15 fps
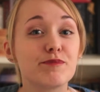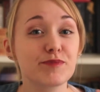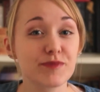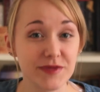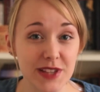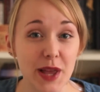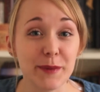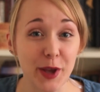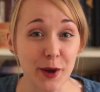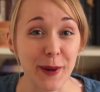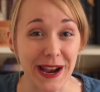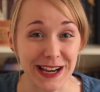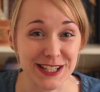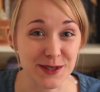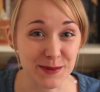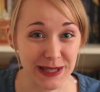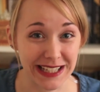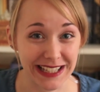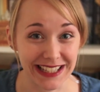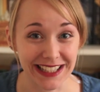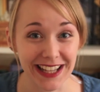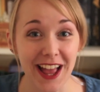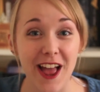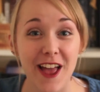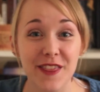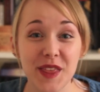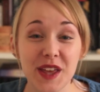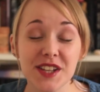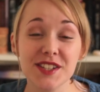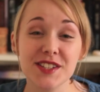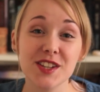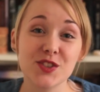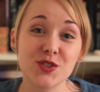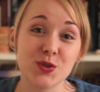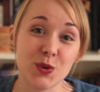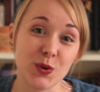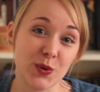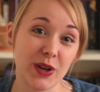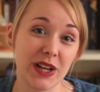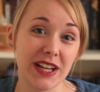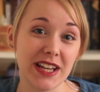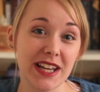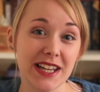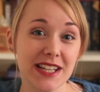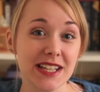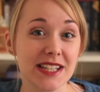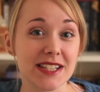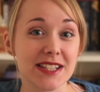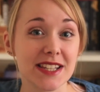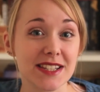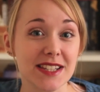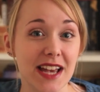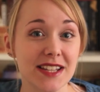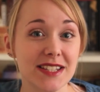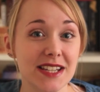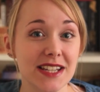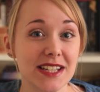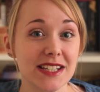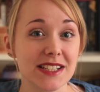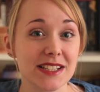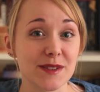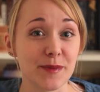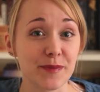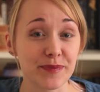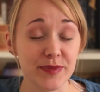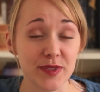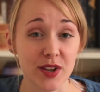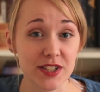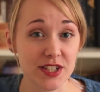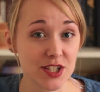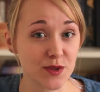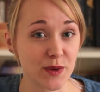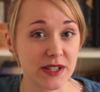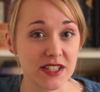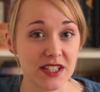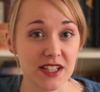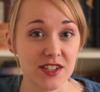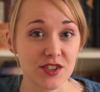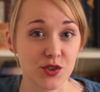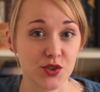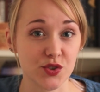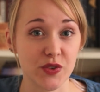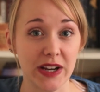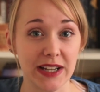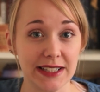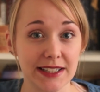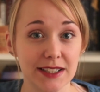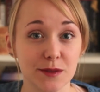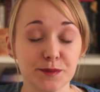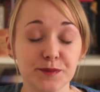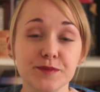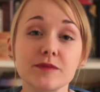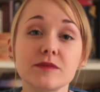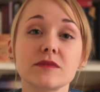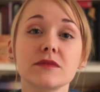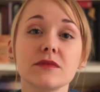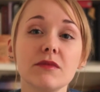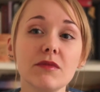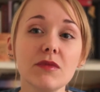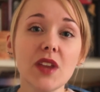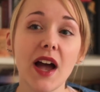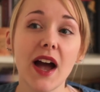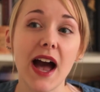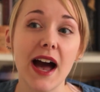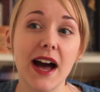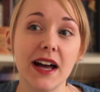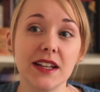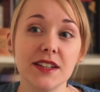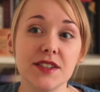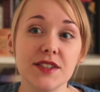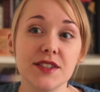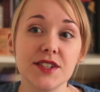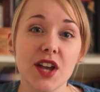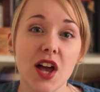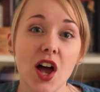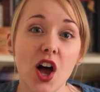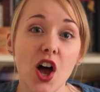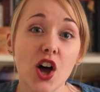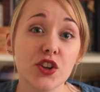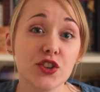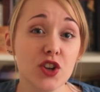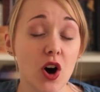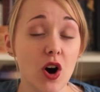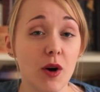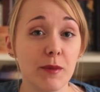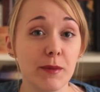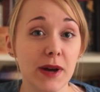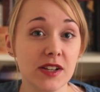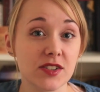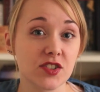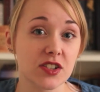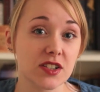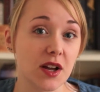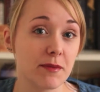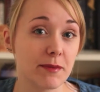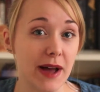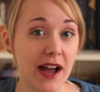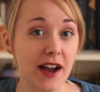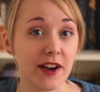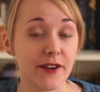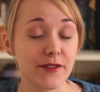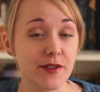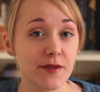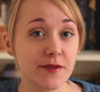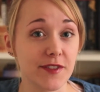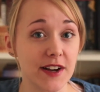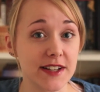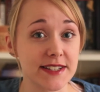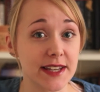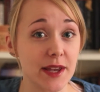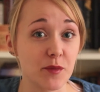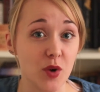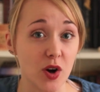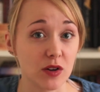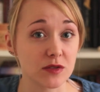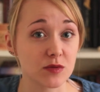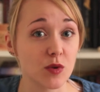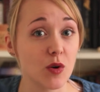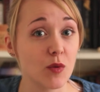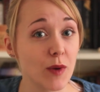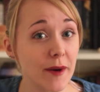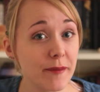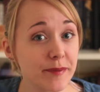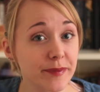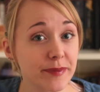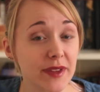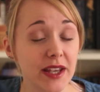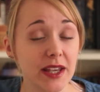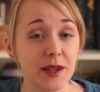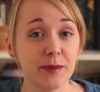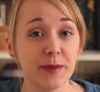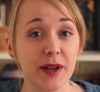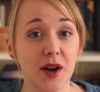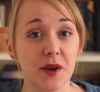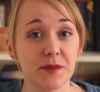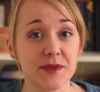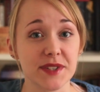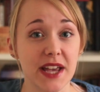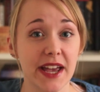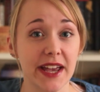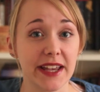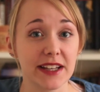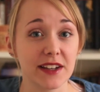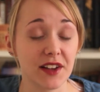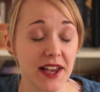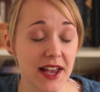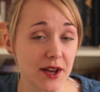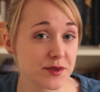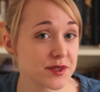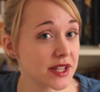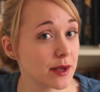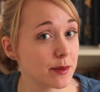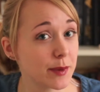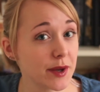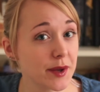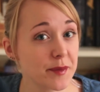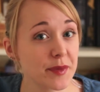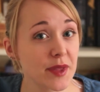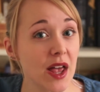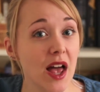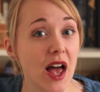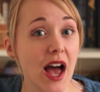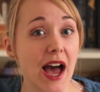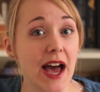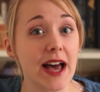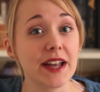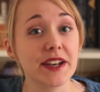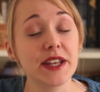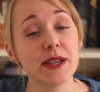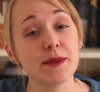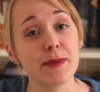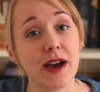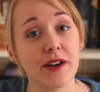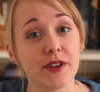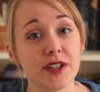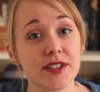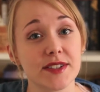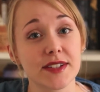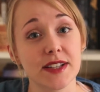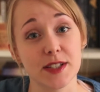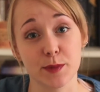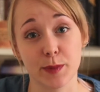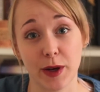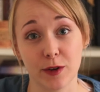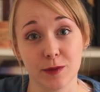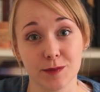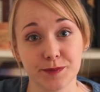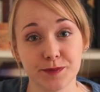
let me go back to the beginning. This story is set in 1920s Australia. And Tom has just come back from fighting in World War One. He becomes a lighthouse keeper and he marries Isabel.